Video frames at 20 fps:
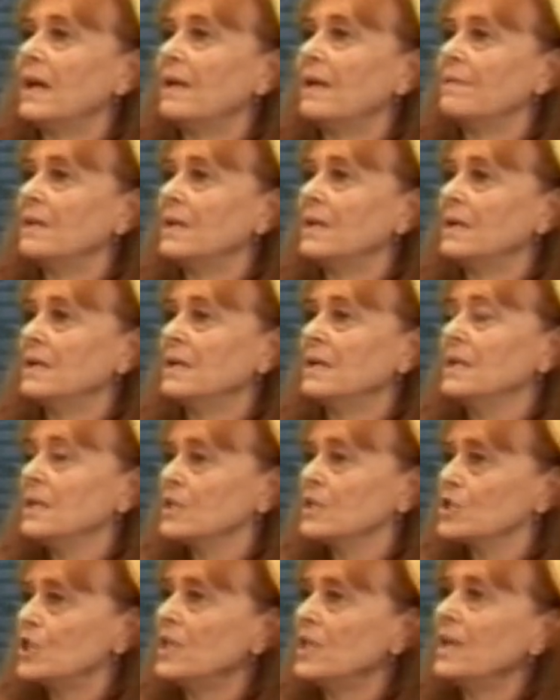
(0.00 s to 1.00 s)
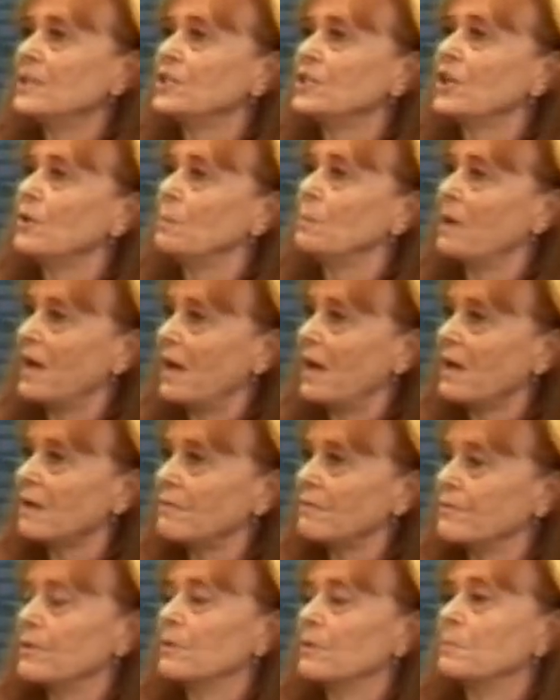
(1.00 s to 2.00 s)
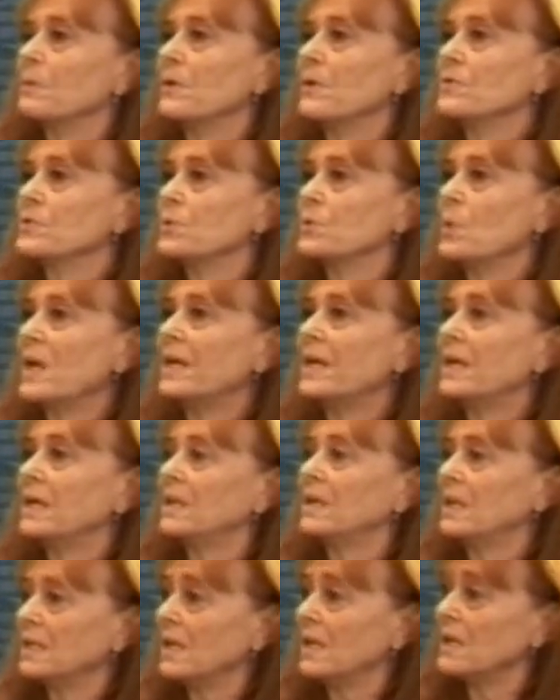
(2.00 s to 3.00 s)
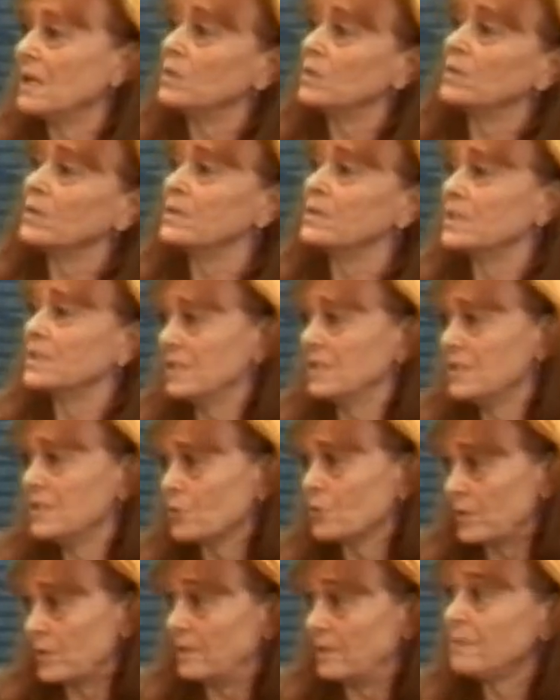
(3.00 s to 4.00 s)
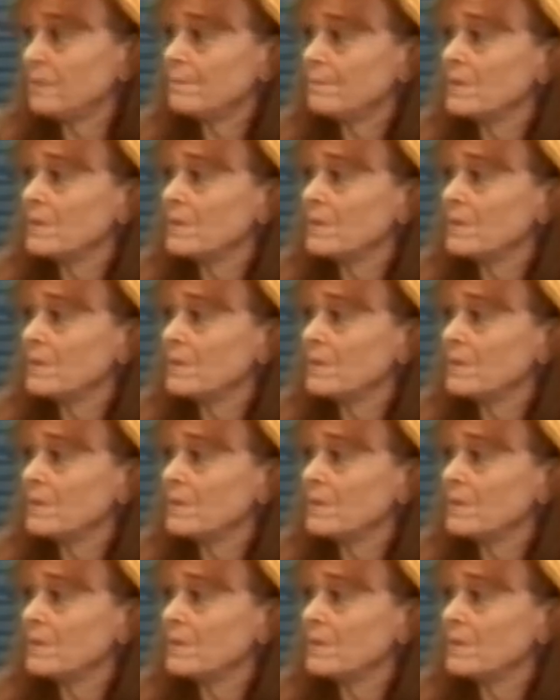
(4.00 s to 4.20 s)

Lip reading: and then she had to go back for her brother's wedding, and I went on to Israel.